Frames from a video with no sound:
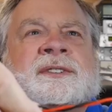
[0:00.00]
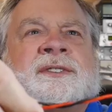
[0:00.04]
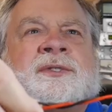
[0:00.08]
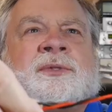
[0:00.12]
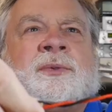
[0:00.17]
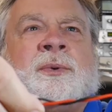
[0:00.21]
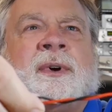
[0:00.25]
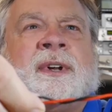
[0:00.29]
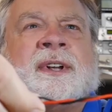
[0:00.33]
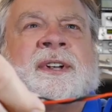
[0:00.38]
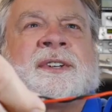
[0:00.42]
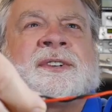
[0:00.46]

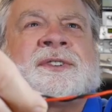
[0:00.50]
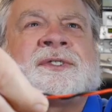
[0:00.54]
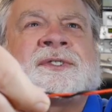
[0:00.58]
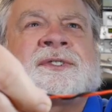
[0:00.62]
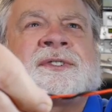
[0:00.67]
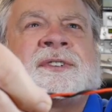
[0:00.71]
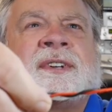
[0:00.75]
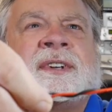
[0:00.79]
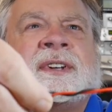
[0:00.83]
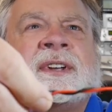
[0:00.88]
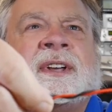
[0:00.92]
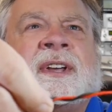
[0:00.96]

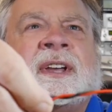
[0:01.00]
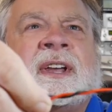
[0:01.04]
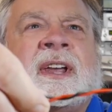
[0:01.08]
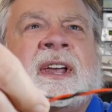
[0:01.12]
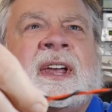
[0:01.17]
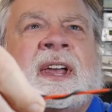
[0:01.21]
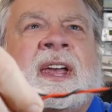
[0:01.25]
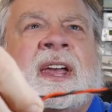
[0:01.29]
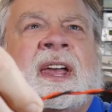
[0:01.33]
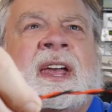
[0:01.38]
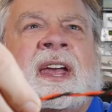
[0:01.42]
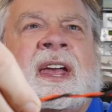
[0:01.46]
twist
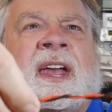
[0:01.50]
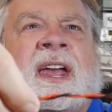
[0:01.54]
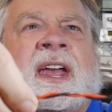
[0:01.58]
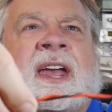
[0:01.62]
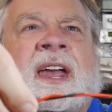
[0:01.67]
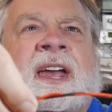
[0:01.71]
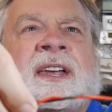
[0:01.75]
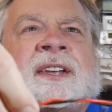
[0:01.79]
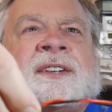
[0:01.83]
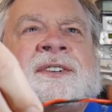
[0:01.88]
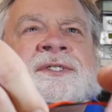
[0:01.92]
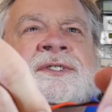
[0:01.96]

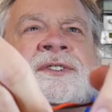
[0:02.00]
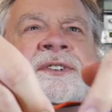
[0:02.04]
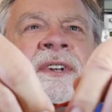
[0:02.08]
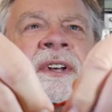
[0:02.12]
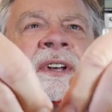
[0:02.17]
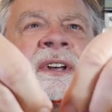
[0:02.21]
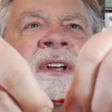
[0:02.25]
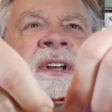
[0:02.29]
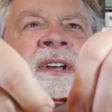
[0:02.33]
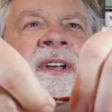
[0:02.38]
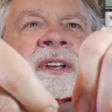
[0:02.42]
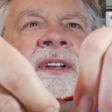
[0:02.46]
as
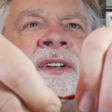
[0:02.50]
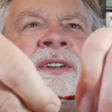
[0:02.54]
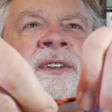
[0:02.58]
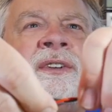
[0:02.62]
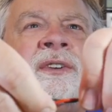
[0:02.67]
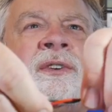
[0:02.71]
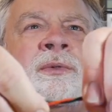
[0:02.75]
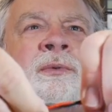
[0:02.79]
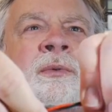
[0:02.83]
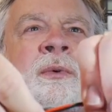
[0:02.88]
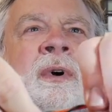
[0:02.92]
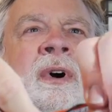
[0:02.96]

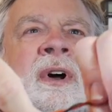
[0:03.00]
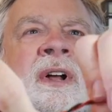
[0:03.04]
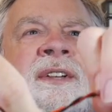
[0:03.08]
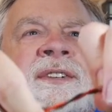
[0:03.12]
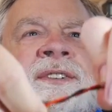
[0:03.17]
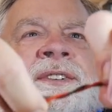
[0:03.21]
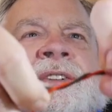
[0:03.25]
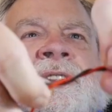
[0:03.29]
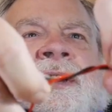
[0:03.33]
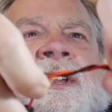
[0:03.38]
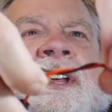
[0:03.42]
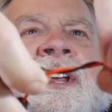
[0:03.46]
you
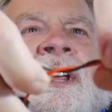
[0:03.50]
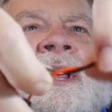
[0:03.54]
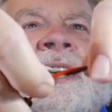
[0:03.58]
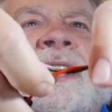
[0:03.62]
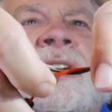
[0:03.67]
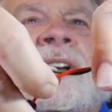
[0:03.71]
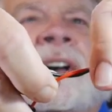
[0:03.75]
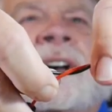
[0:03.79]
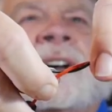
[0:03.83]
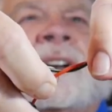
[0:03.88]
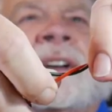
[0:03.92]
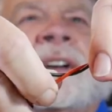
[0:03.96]
watch the
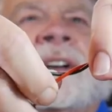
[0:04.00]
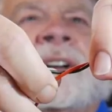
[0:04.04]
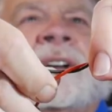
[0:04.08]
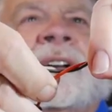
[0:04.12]
uh,